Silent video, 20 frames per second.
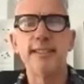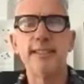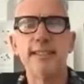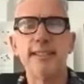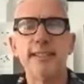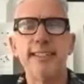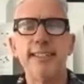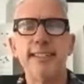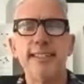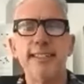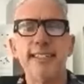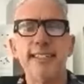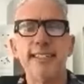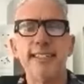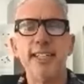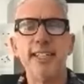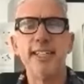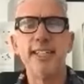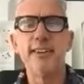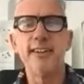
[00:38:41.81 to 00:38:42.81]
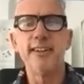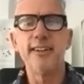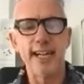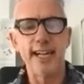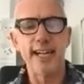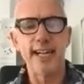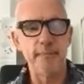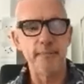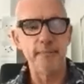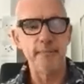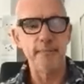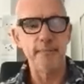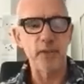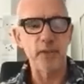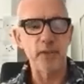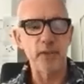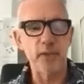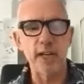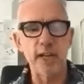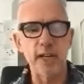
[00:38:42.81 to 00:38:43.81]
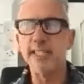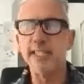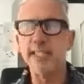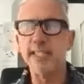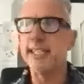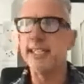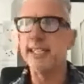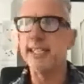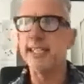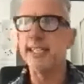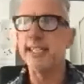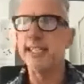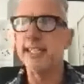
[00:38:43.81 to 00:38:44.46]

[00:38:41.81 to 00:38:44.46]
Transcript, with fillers: you know um, i did a gig on